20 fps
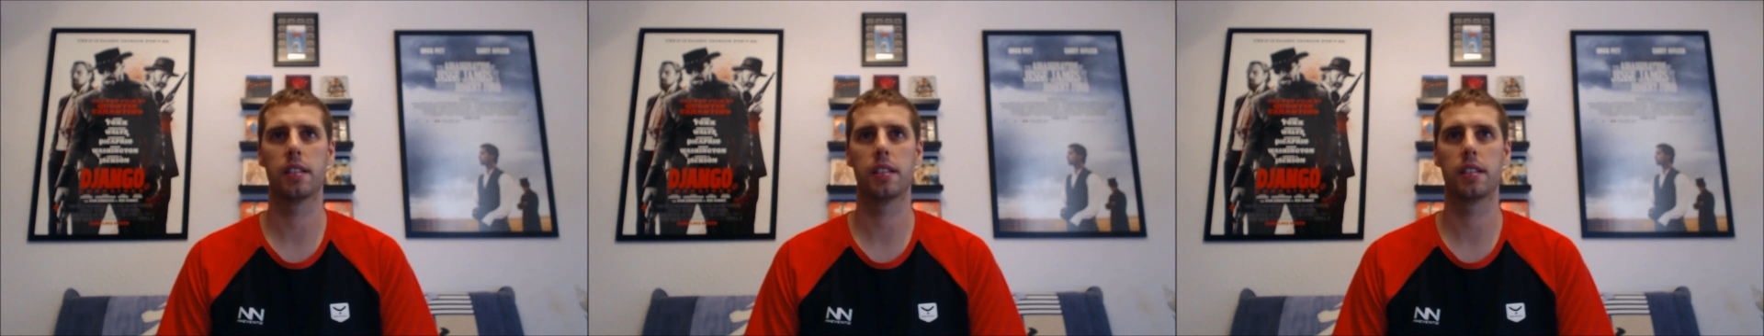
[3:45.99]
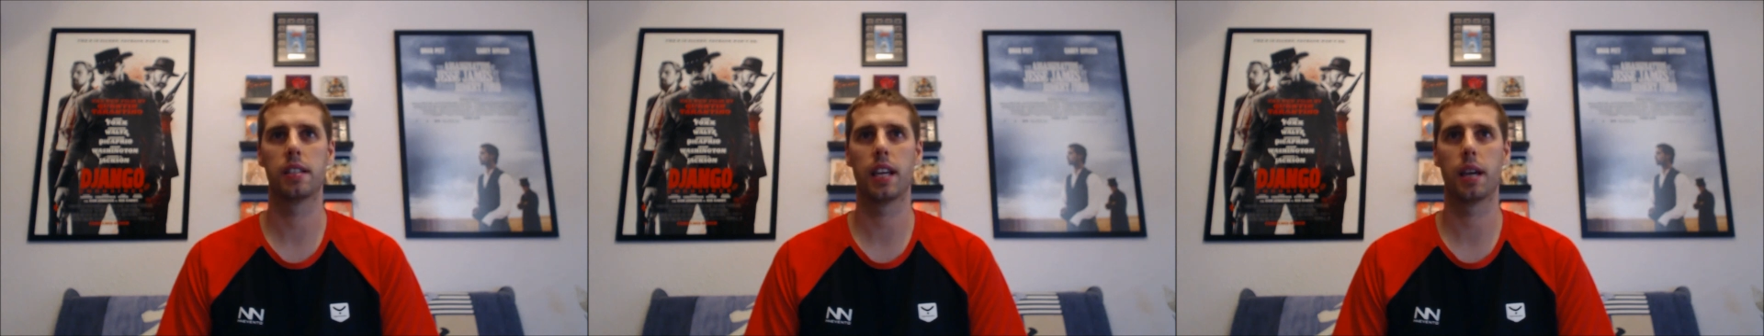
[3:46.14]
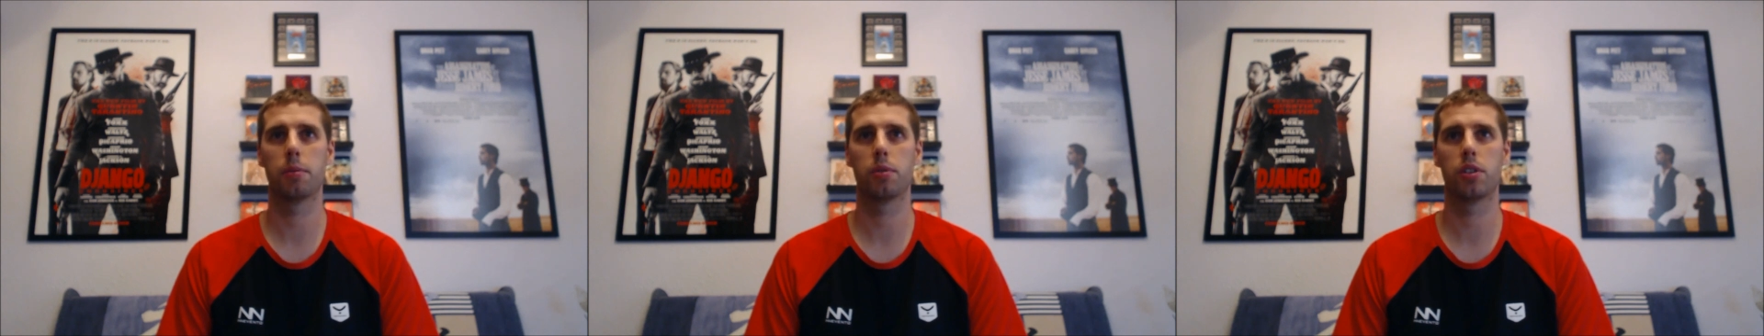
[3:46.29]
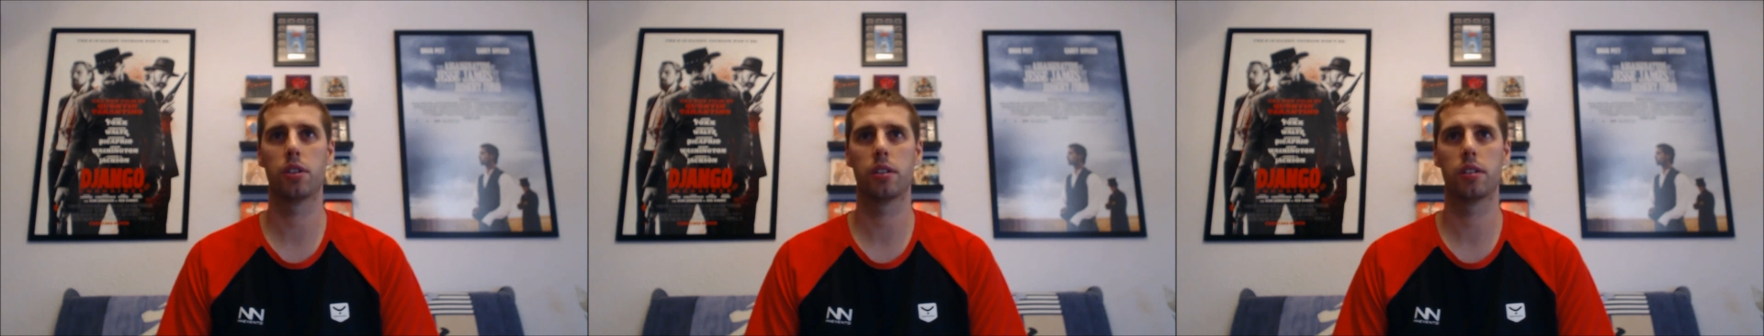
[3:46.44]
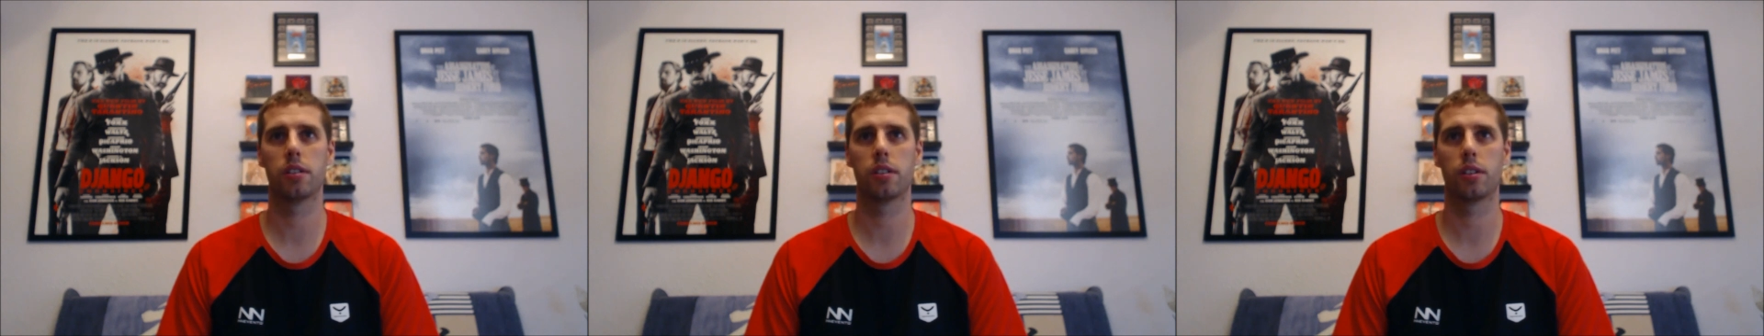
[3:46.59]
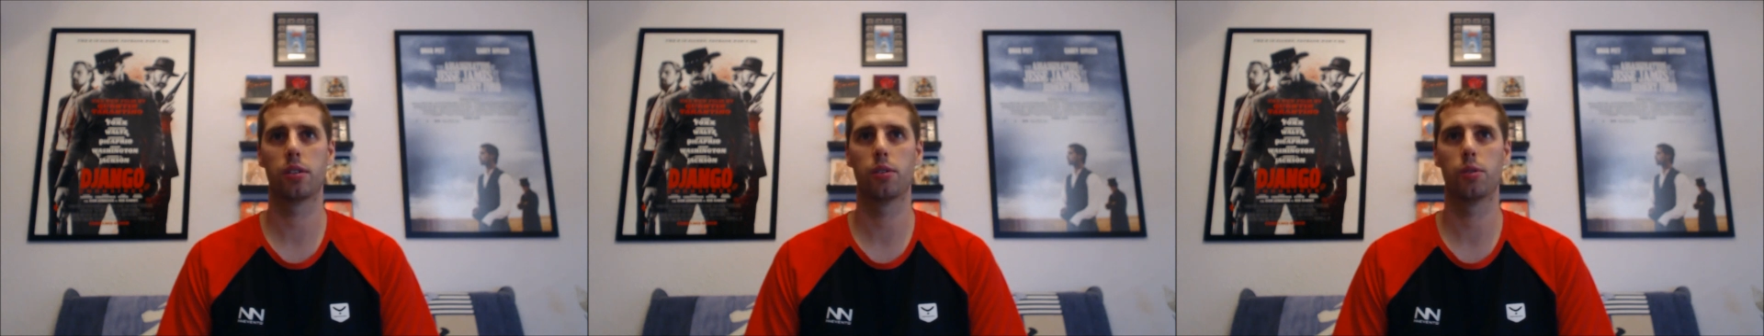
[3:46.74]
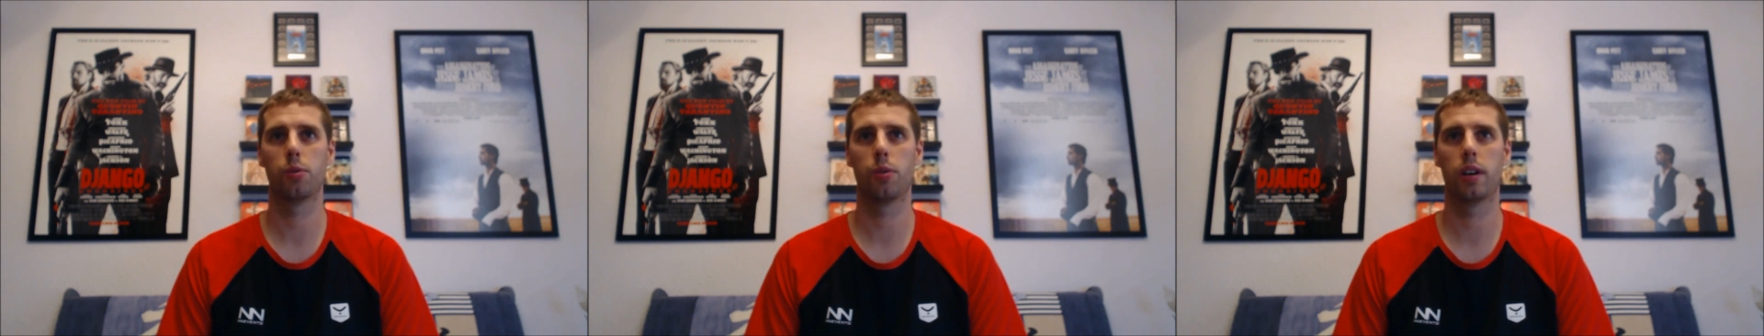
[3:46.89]
Inception is a
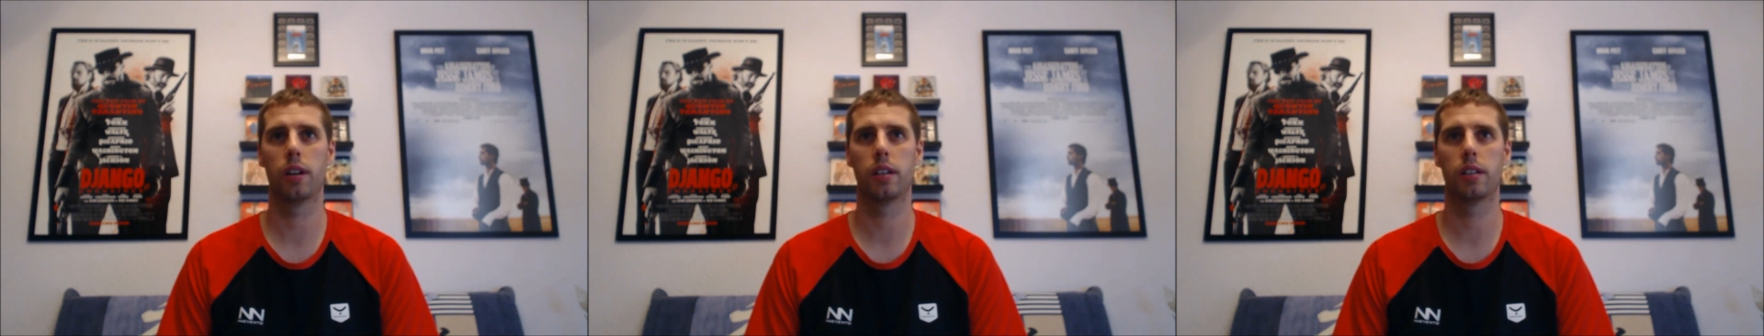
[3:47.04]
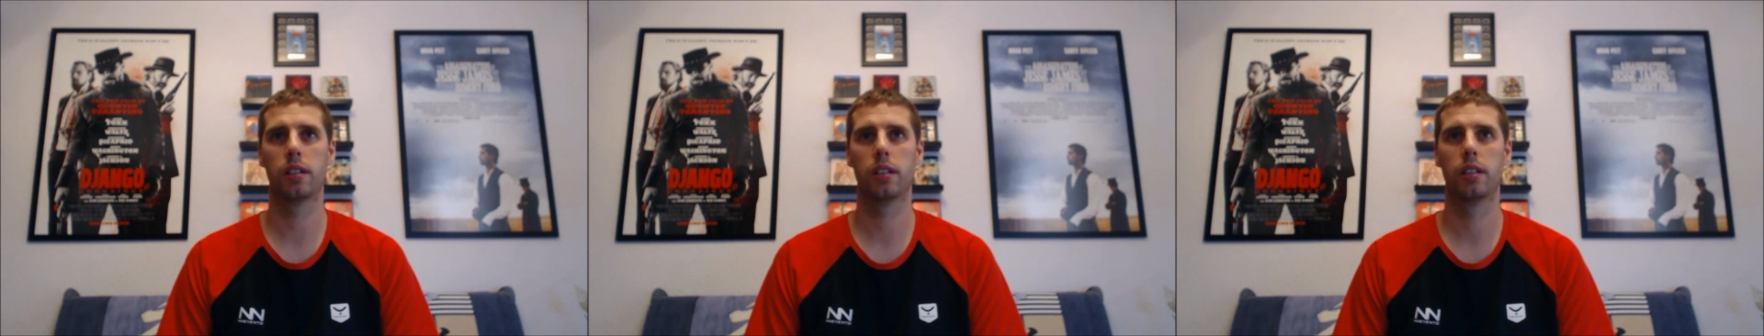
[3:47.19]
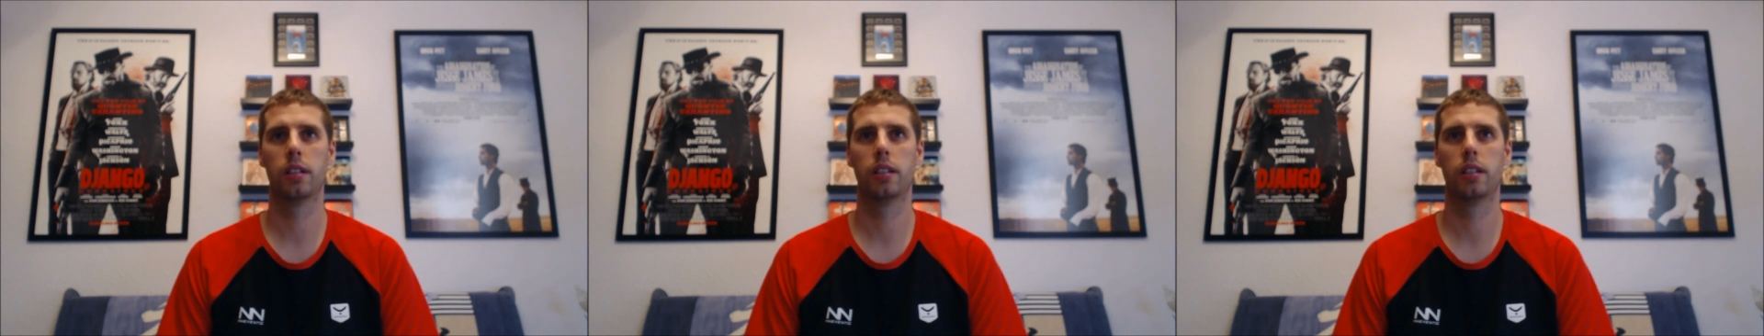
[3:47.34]
good one.